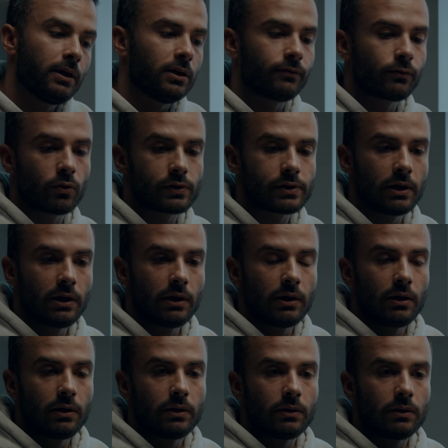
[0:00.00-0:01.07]
Of course,
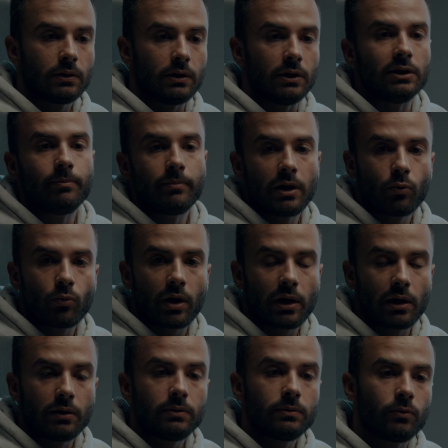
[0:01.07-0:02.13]
in the meanwhile,